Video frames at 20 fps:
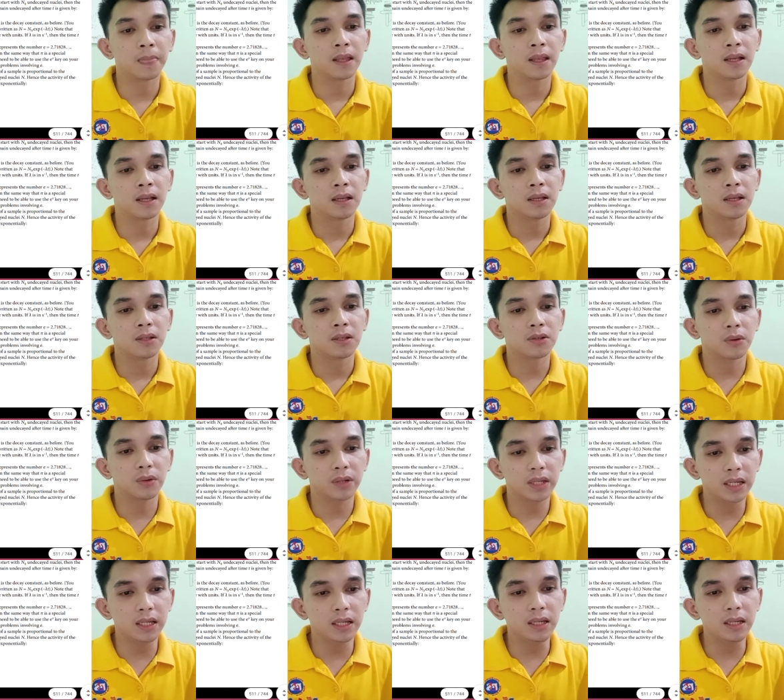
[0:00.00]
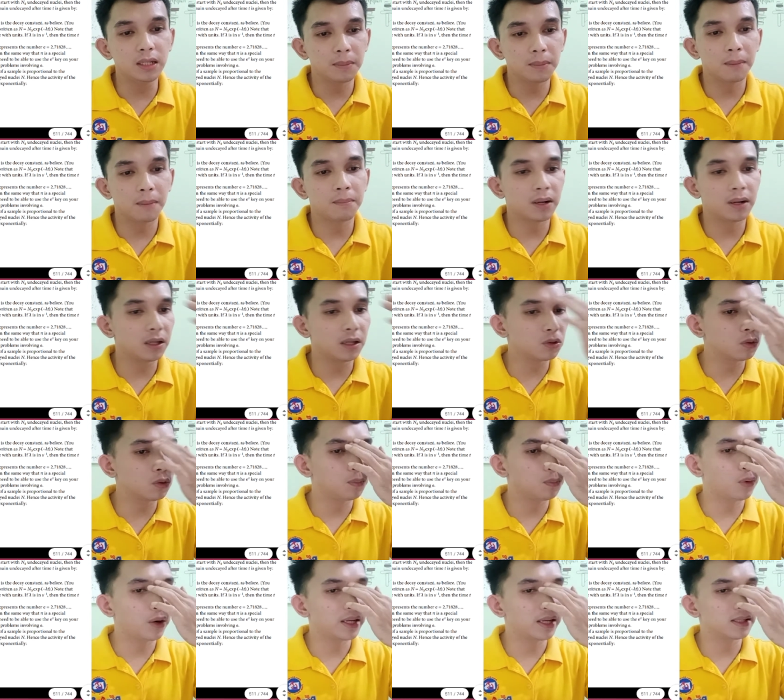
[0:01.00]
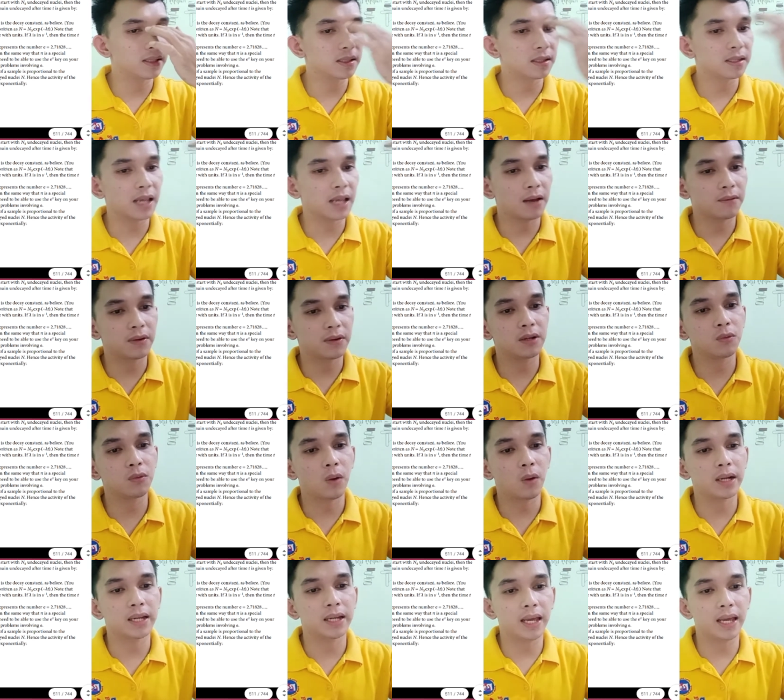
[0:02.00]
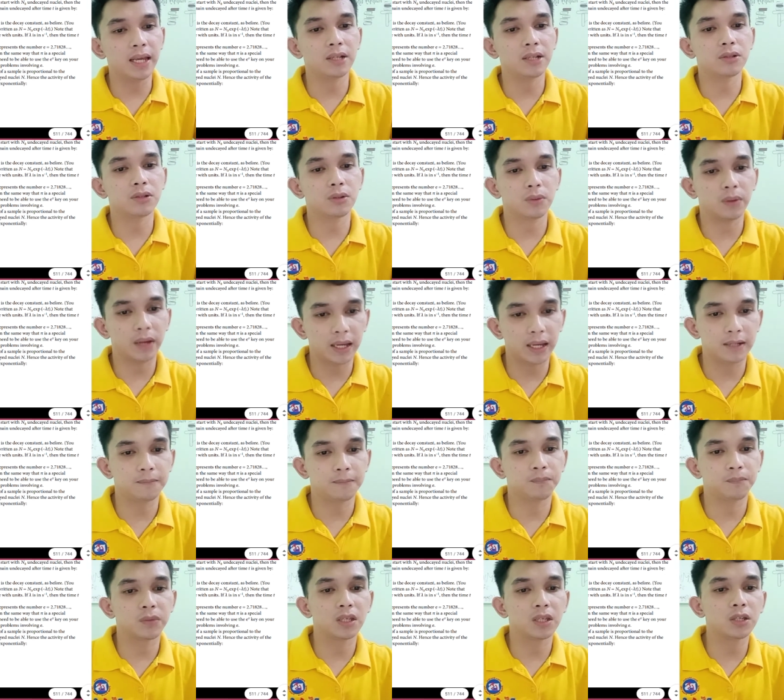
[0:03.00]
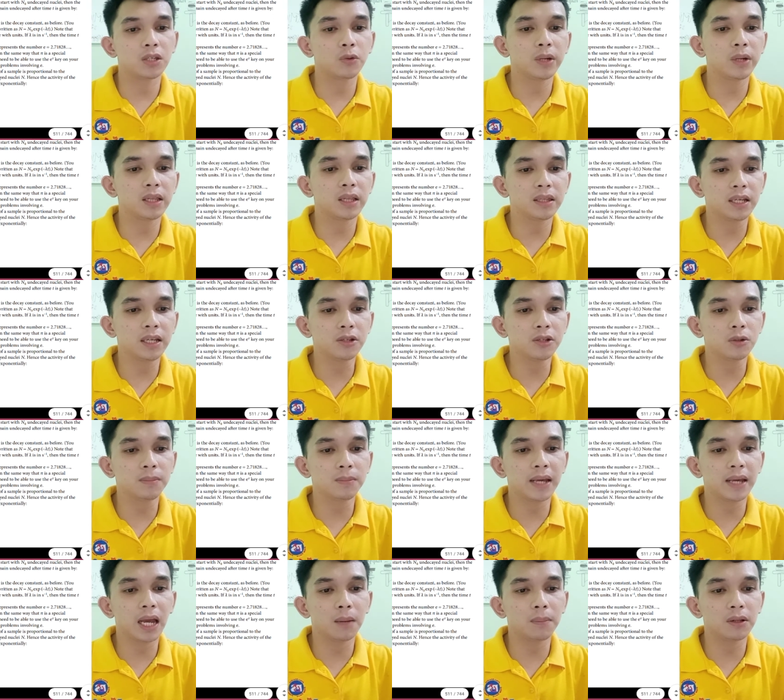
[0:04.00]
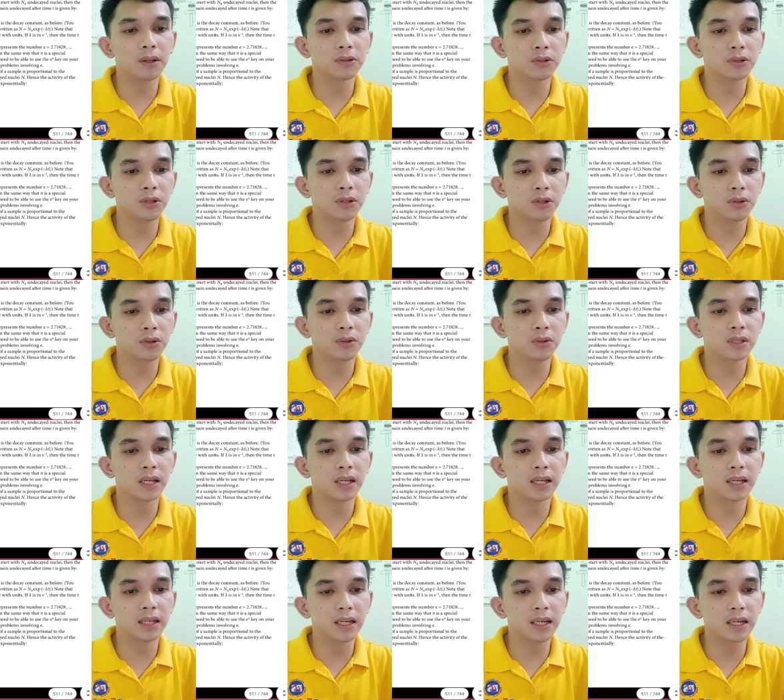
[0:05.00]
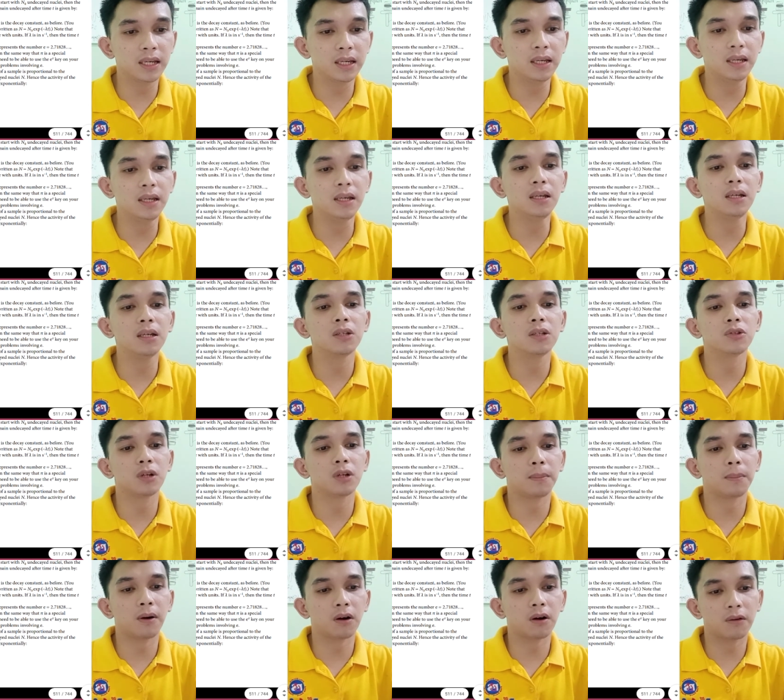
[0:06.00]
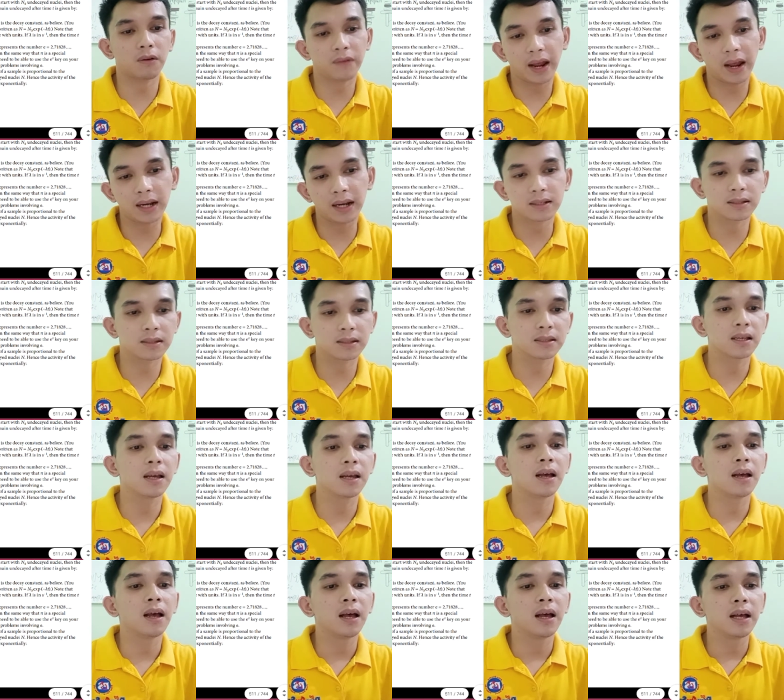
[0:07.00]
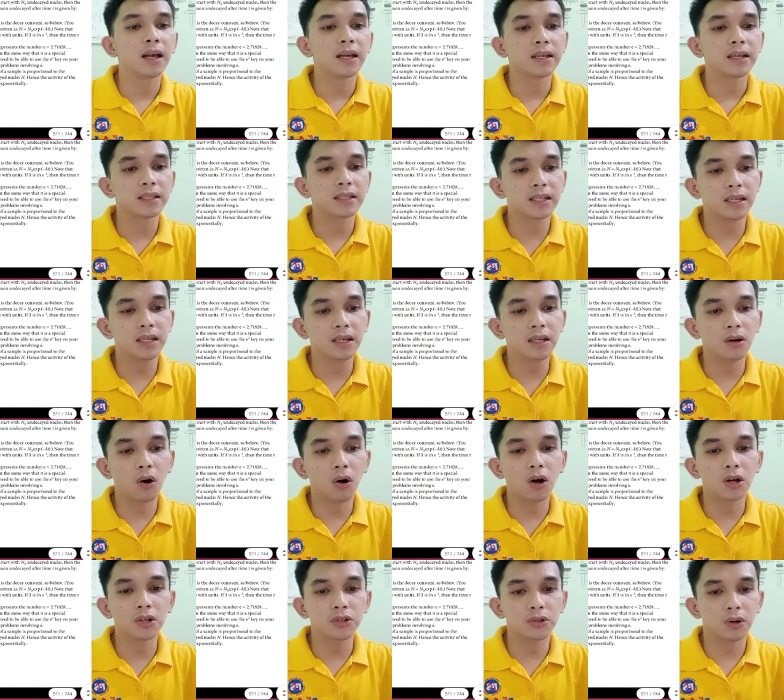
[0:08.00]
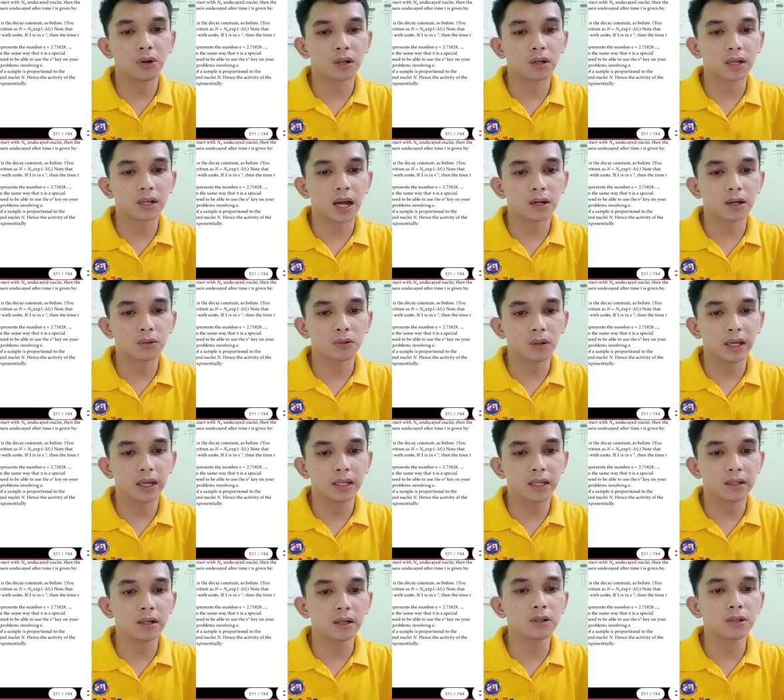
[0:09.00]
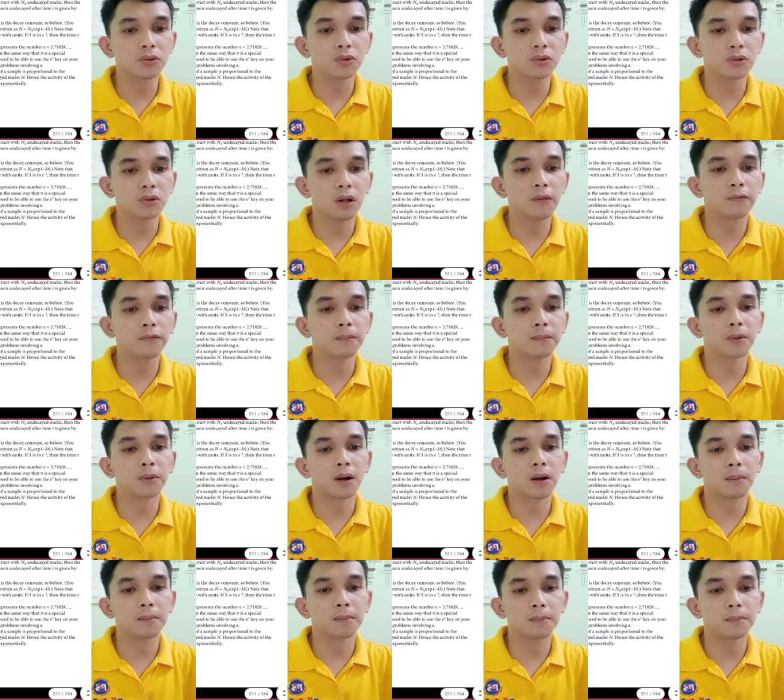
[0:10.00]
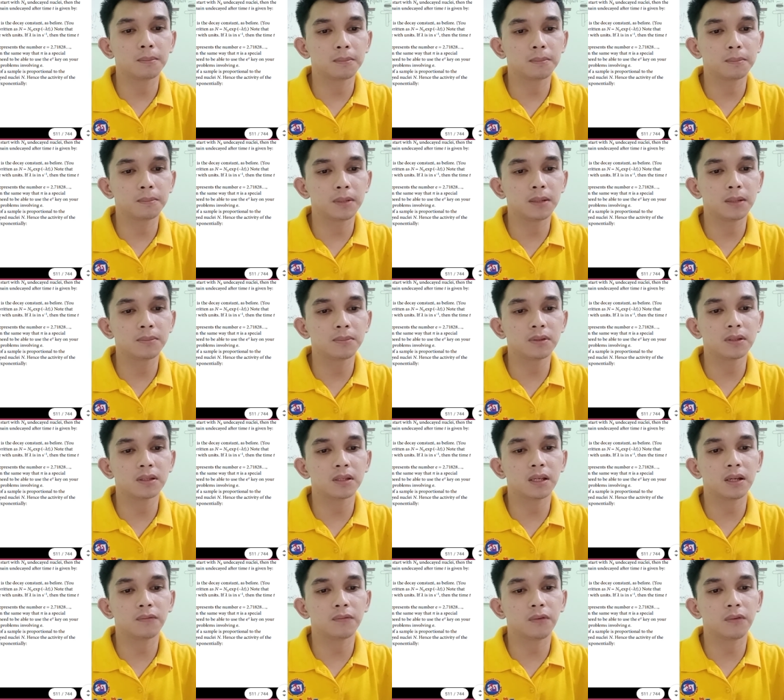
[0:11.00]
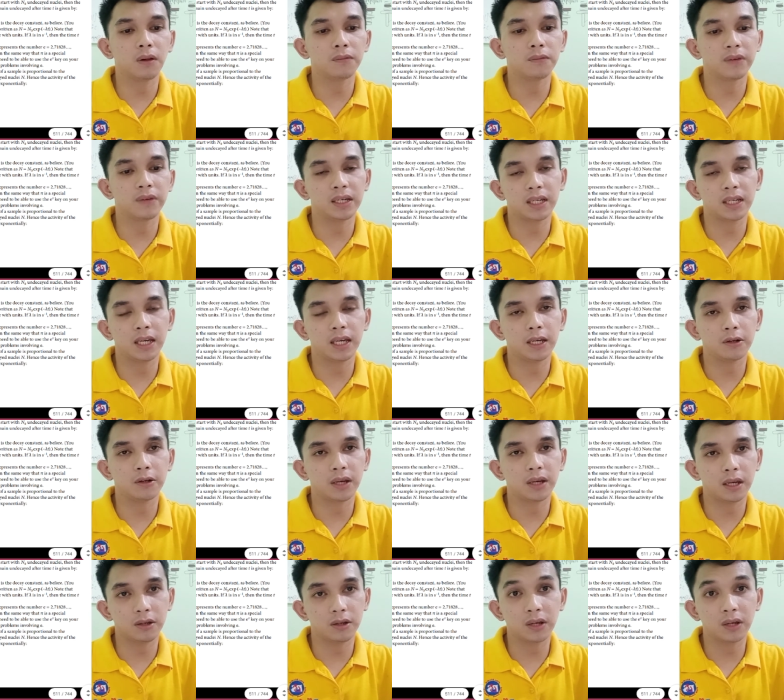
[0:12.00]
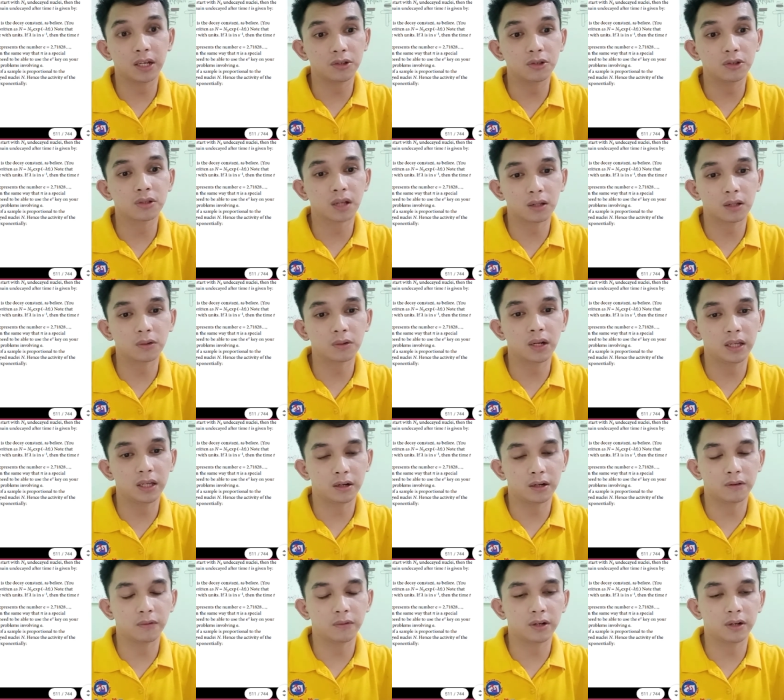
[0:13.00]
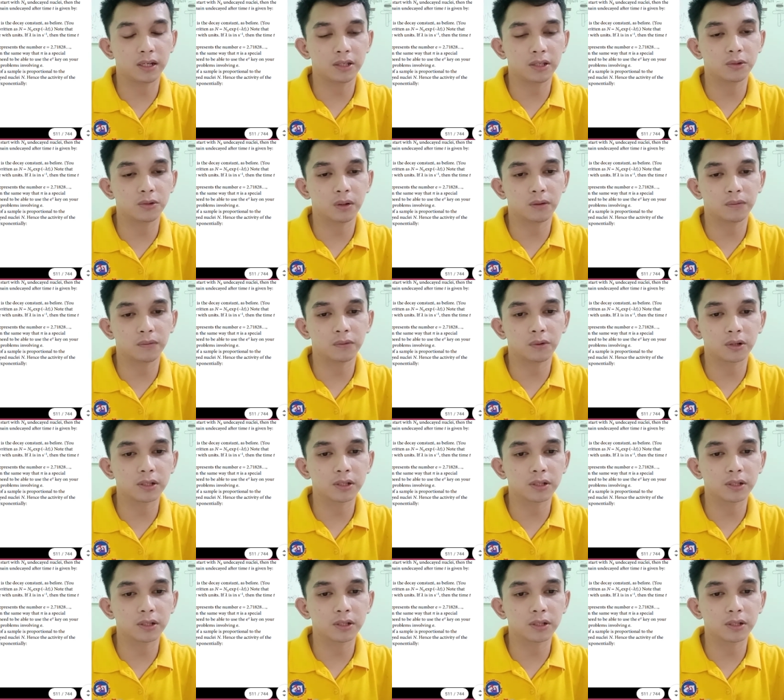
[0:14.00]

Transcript: So E, remember, 2.71828. You will need to be able to use the E to the power of x key on your calculator to solve problems involving E. Okay, you can use calculator for this one, of course.